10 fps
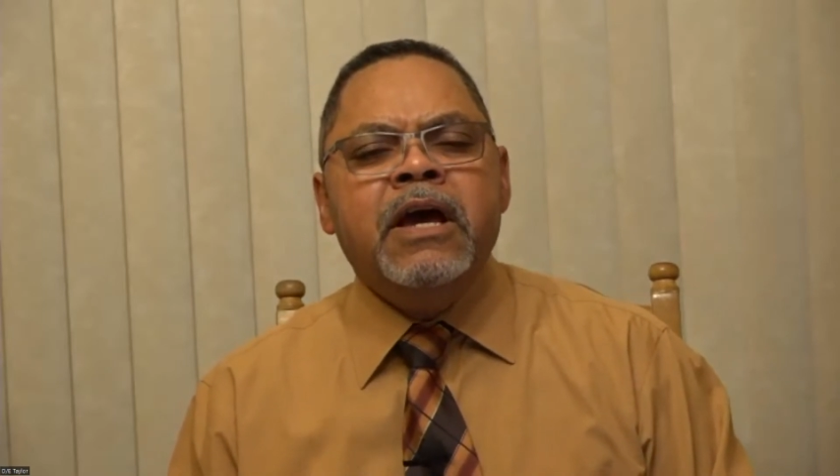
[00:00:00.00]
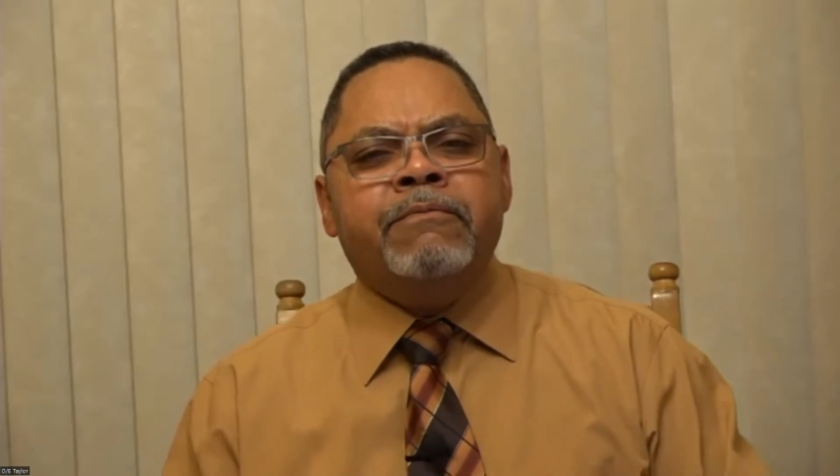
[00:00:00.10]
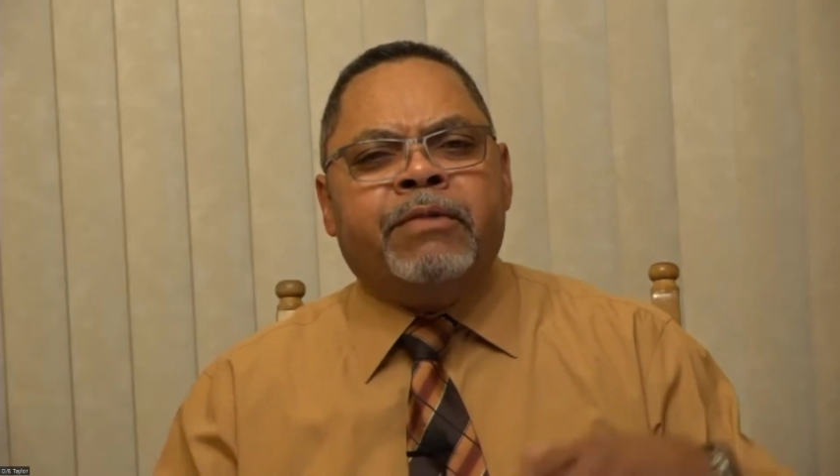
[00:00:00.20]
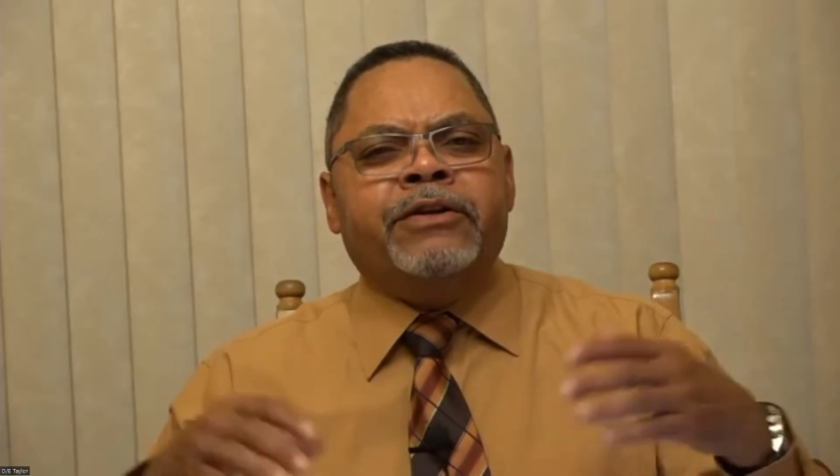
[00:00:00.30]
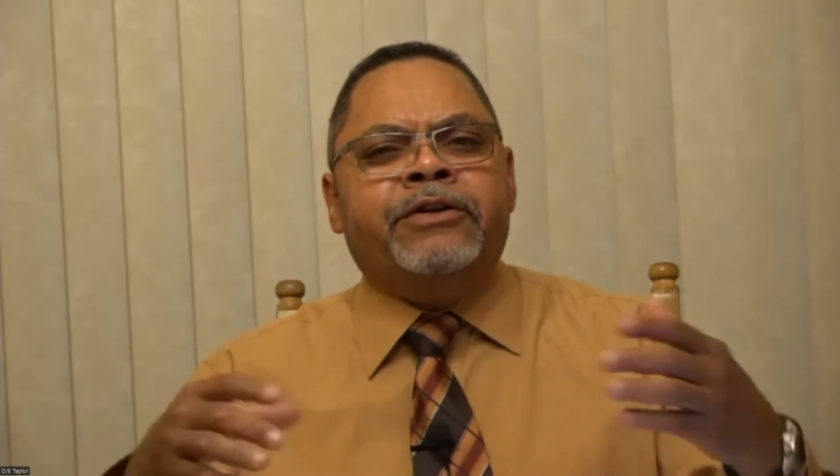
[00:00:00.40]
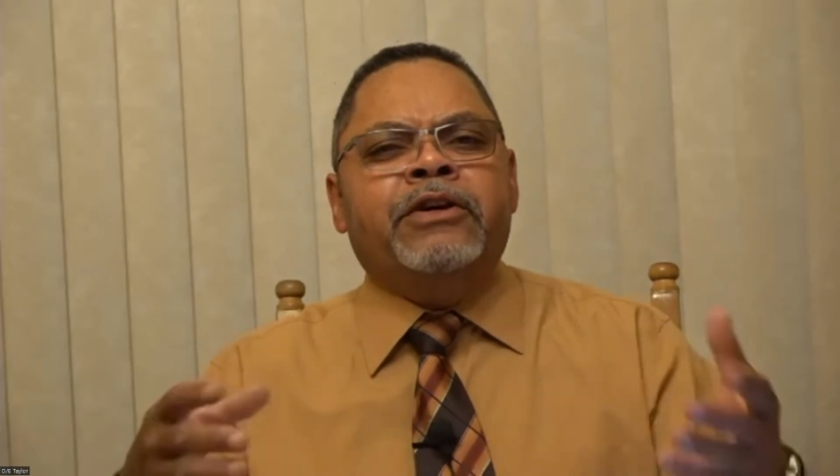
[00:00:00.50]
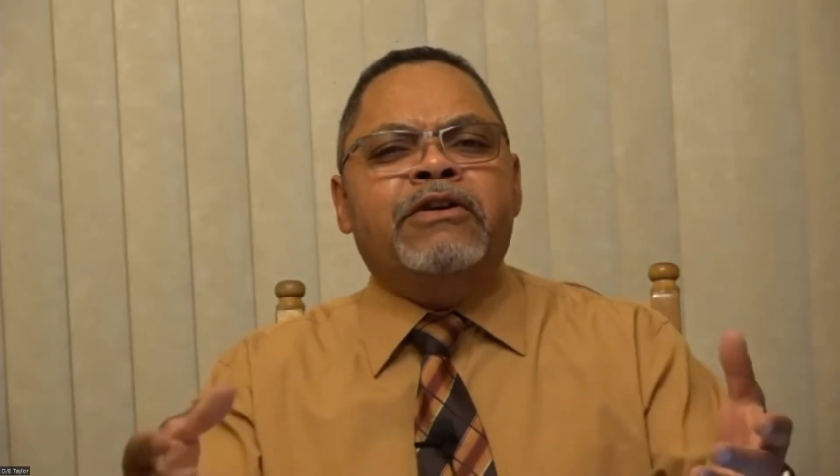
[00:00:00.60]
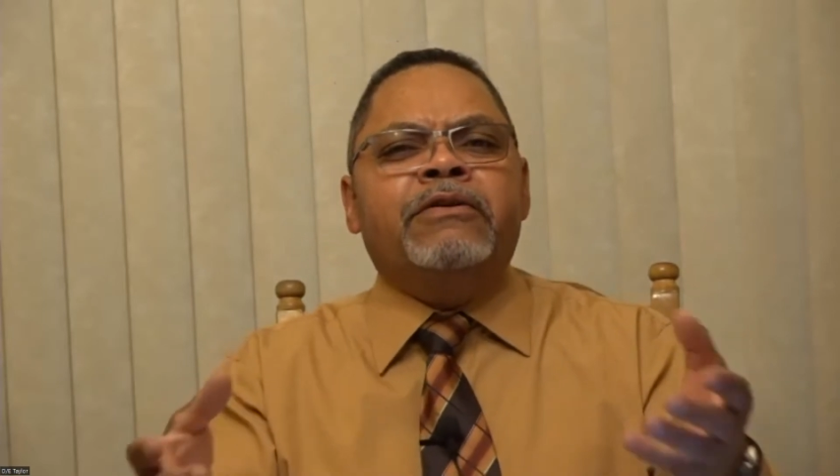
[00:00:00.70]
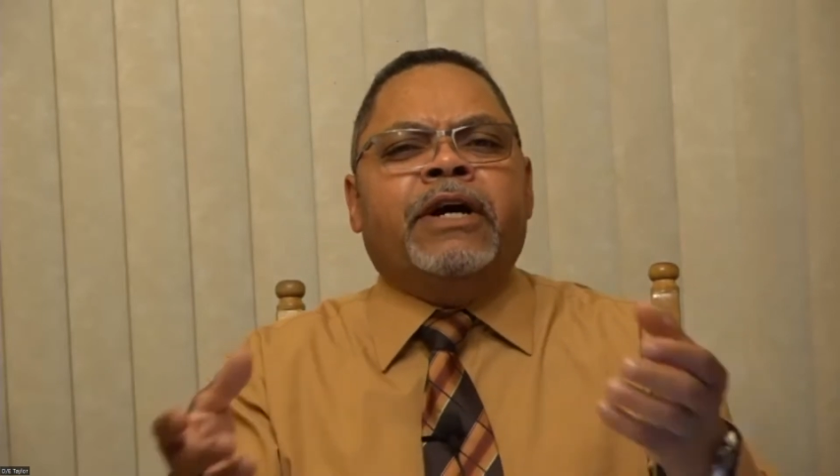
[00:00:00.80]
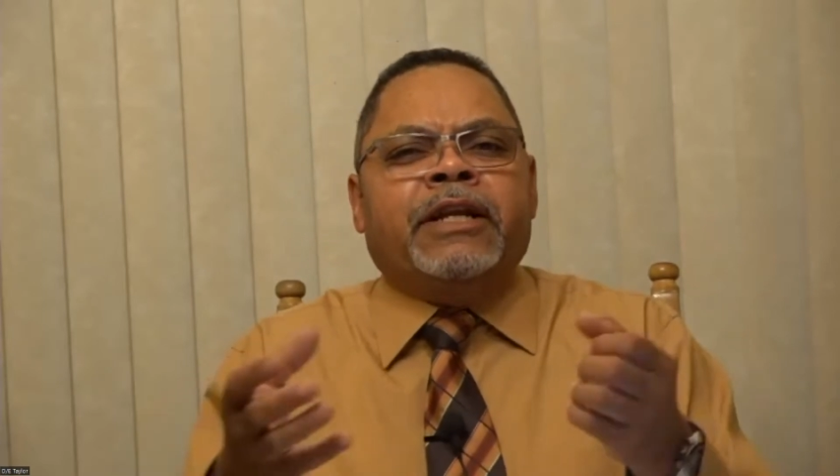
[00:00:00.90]
But
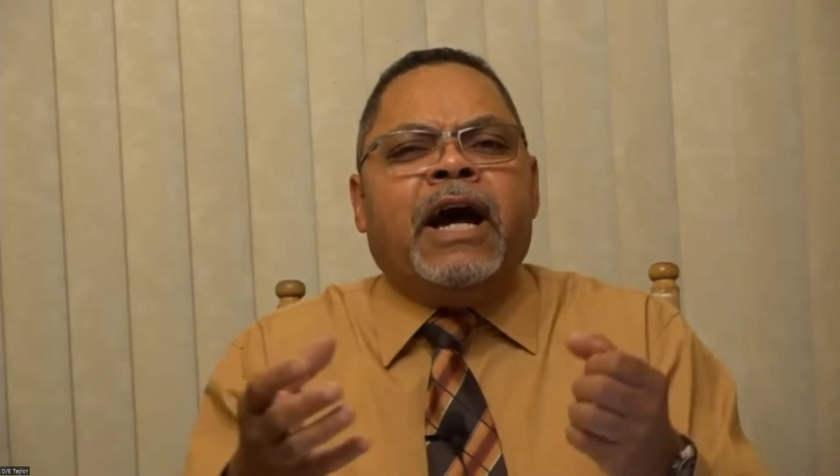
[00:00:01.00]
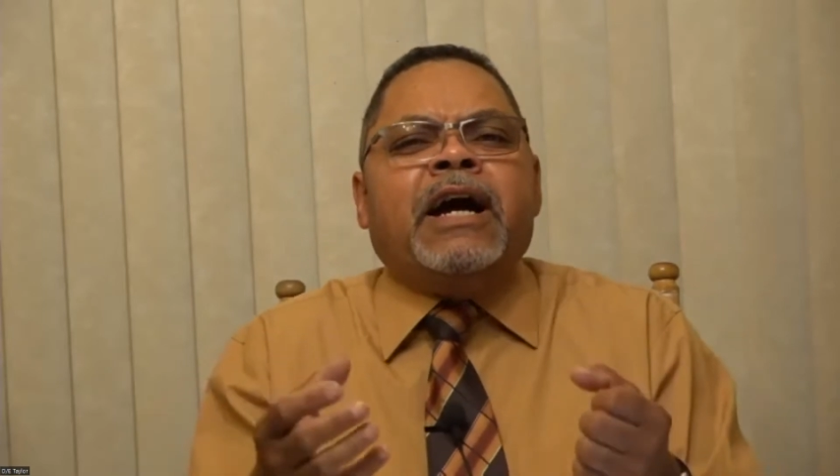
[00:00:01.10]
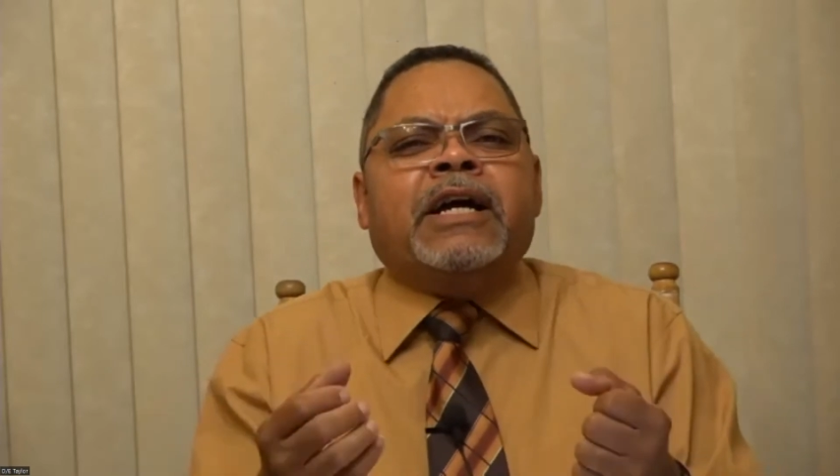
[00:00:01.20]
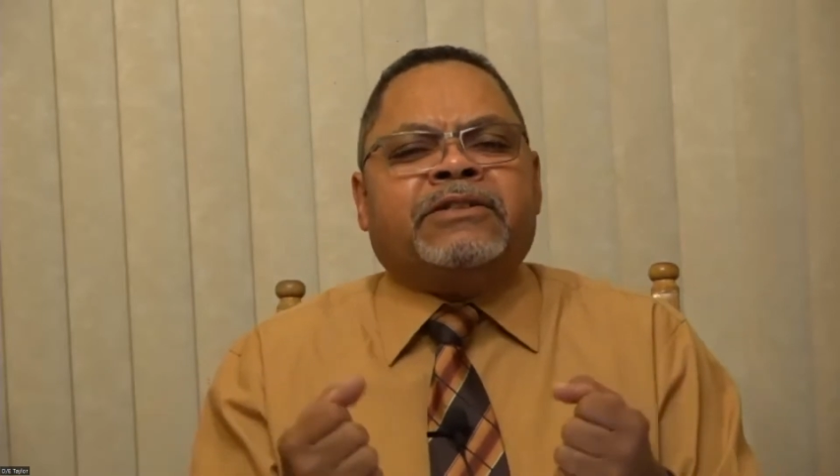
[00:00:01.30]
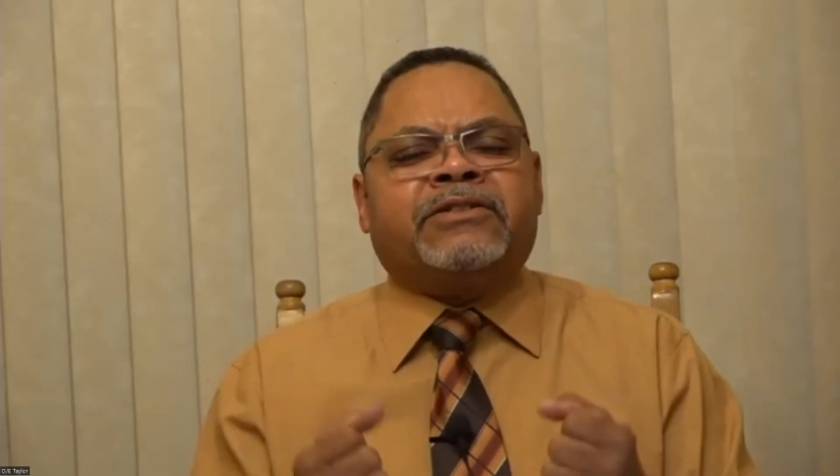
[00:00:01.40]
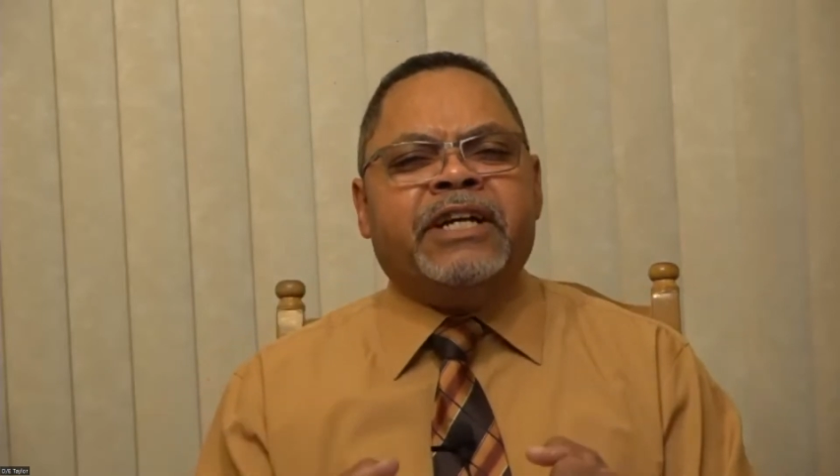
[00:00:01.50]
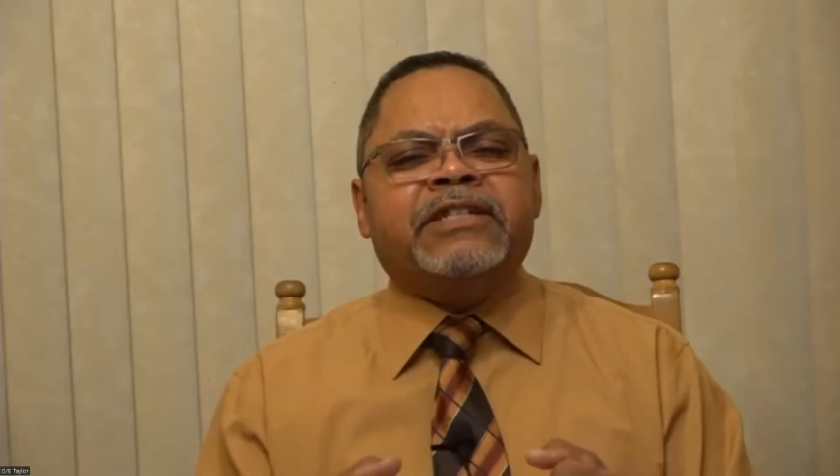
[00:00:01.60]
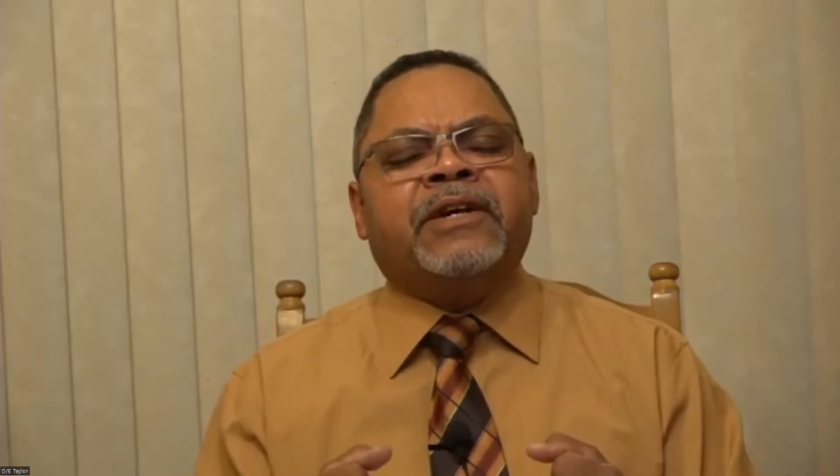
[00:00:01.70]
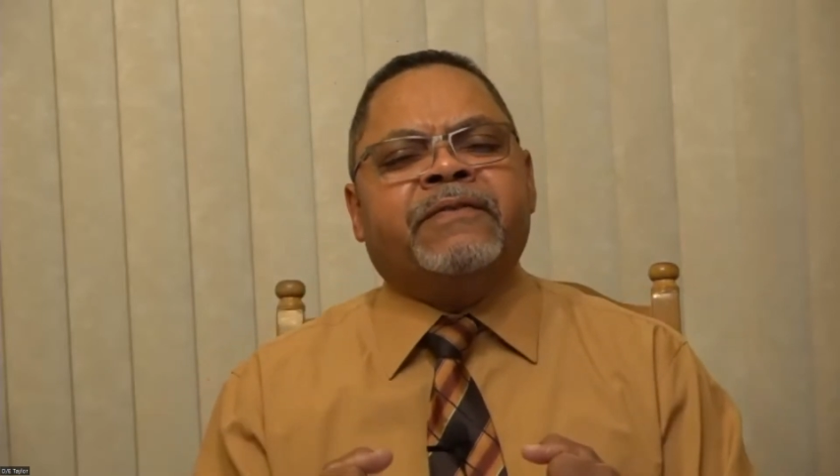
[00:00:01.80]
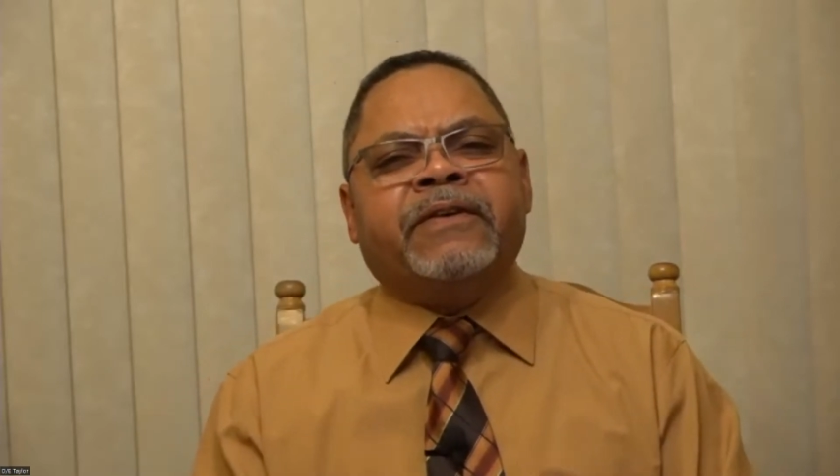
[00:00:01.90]
you and I, as
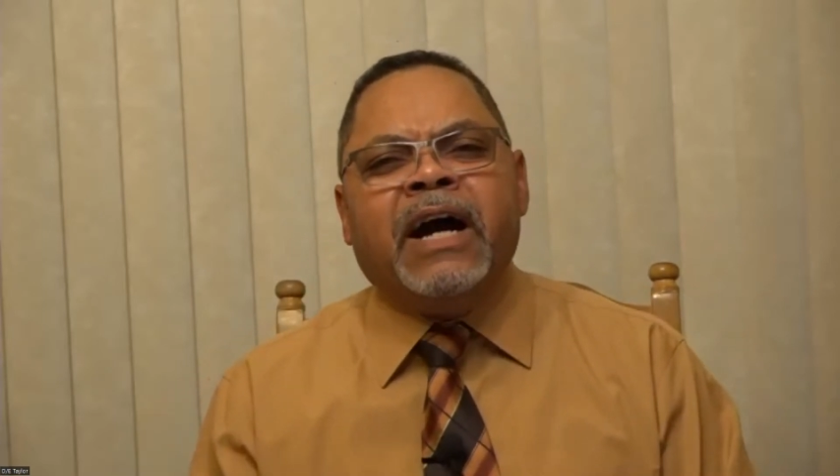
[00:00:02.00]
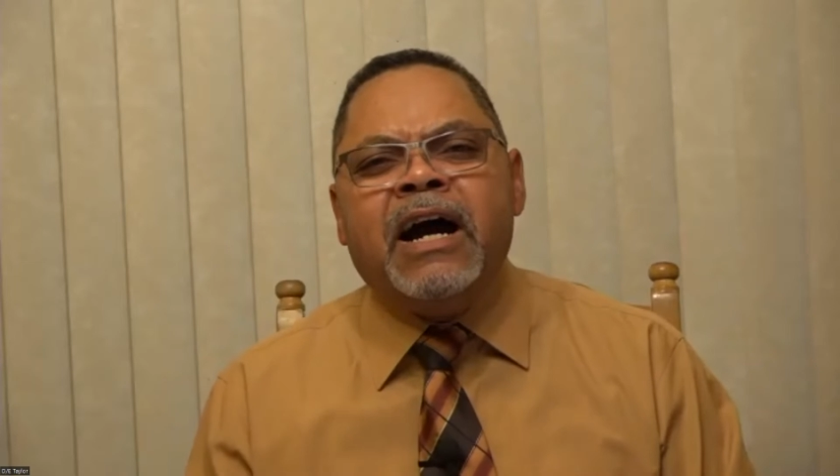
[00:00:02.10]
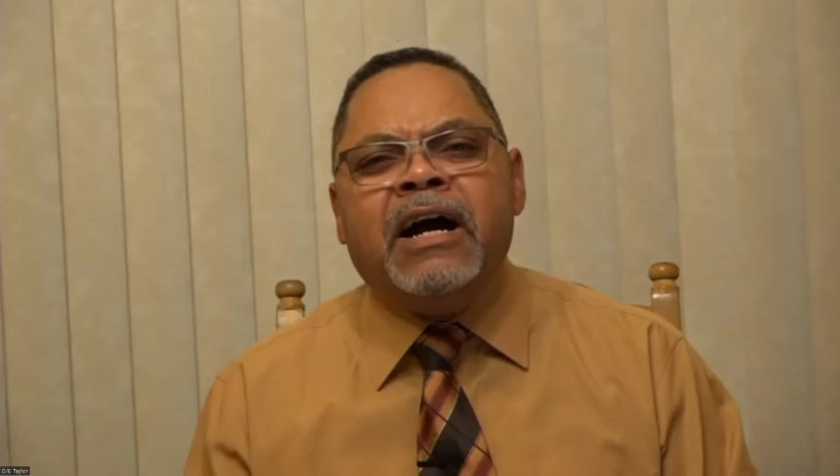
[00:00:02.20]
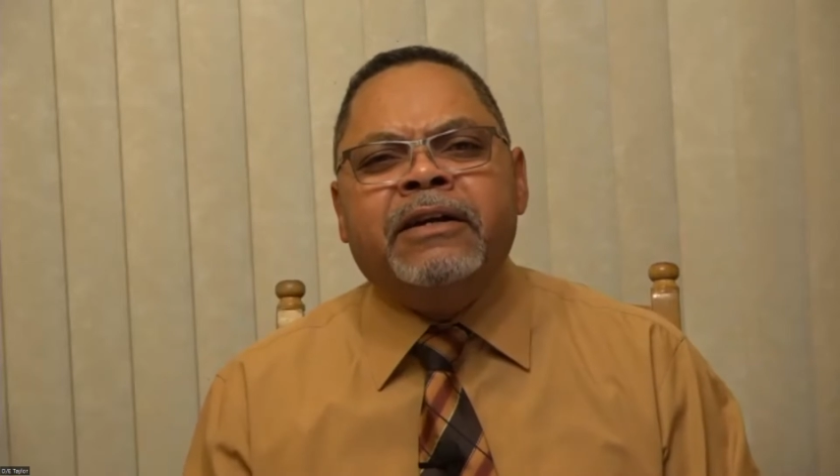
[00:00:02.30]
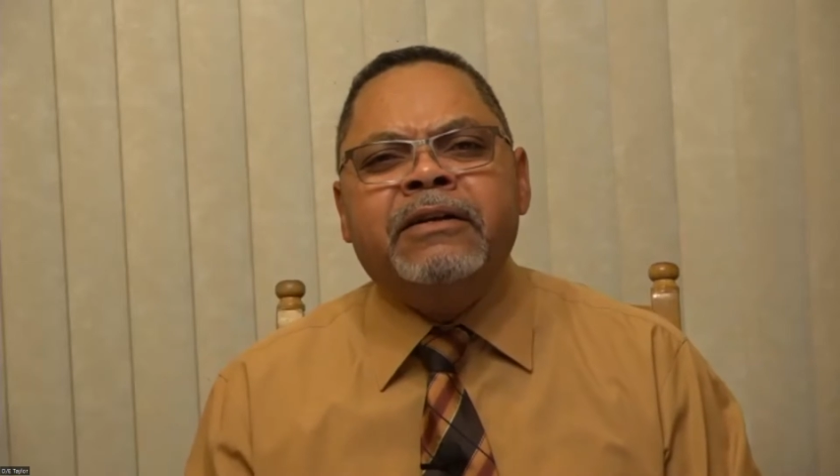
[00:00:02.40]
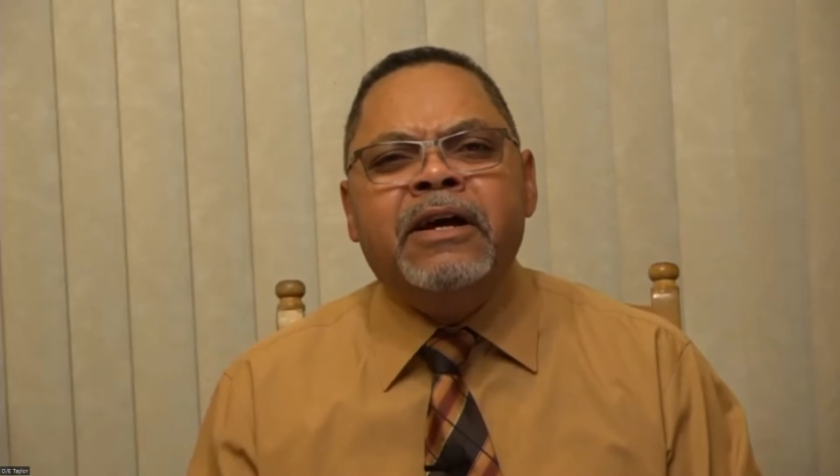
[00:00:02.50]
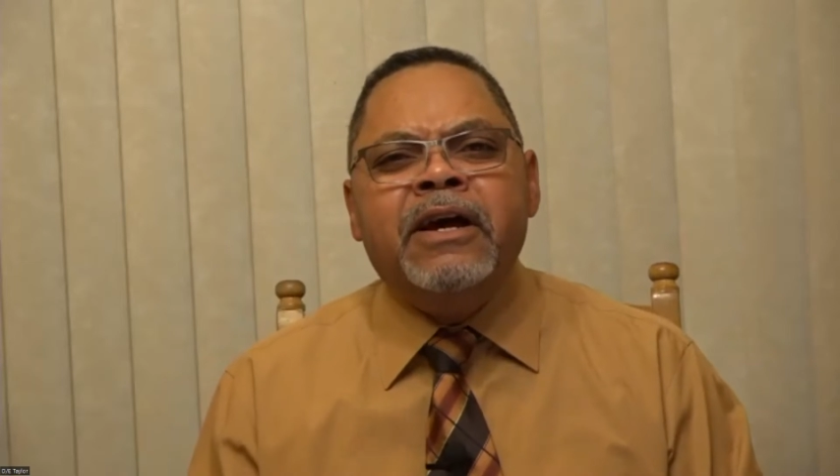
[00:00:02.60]
saints of God,